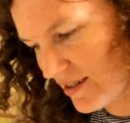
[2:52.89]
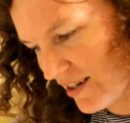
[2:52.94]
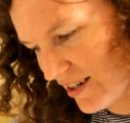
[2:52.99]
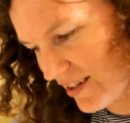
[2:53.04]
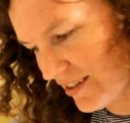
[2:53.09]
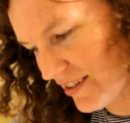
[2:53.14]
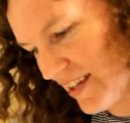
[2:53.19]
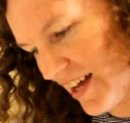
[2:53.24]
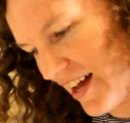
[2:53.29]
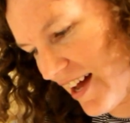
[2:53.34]

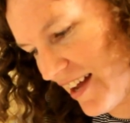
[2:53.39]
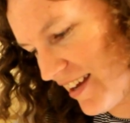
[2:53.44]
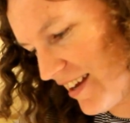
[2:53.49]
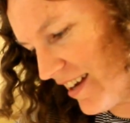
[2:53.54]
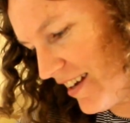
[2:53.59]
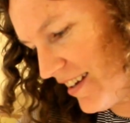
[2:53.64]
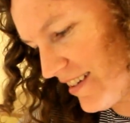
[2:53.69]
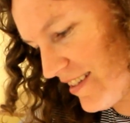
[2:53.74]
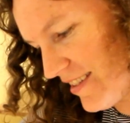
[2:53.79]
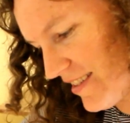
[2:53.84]
all the
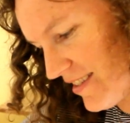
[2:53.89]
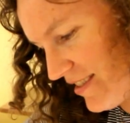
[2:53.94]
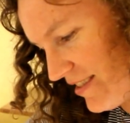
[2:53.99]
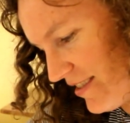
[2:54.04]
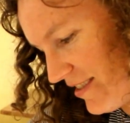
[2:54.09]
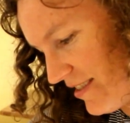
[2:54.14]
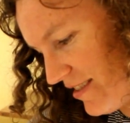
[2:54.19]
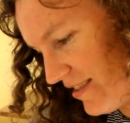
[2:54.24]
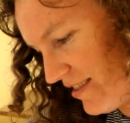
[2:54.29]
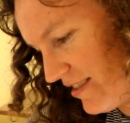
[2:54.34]
headaches
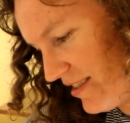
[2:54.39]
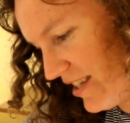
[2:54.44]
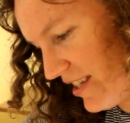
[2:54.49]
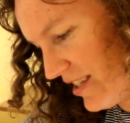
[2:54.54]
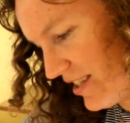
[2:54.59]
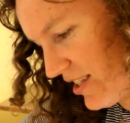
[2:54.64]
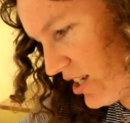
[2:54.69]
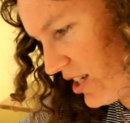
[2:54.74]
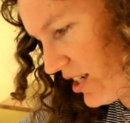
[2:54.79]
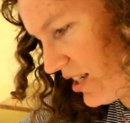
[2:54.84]

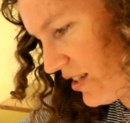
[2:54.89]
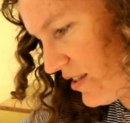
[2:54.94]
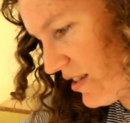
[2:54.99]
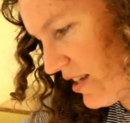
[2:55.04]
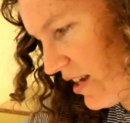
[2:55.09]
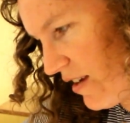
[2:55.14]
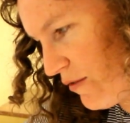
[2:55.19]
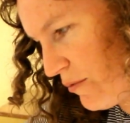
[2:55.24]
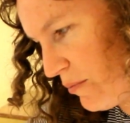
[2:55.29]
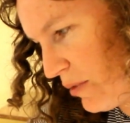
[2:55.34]
this could have
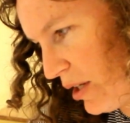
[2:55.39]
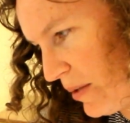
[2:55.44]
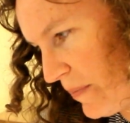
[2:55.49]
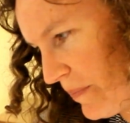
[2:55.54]
saved me.